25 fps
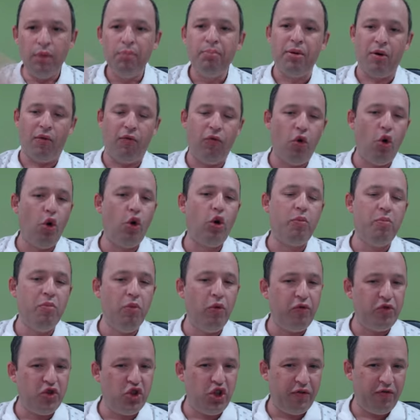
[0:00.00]
Provoke,
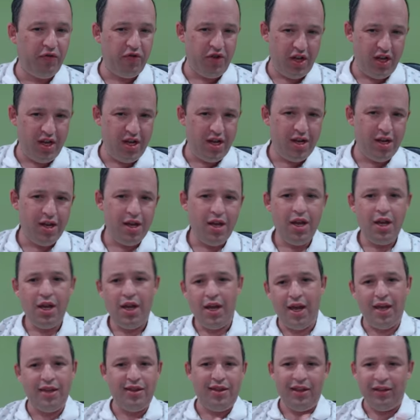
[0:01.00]
move g3,
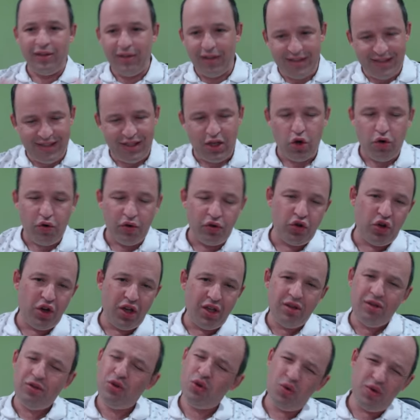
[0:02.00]
and then let's say
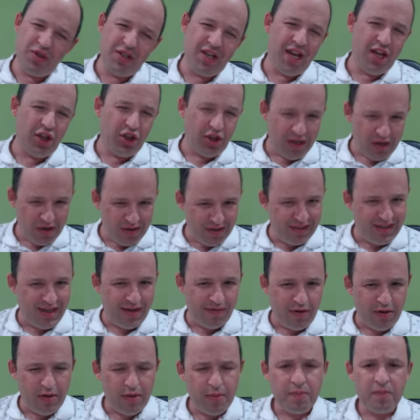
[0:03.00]
retreat to d8,
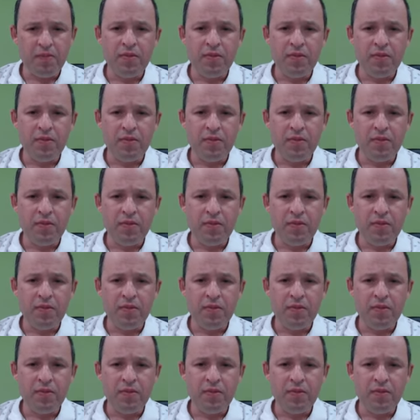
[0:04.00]
a7.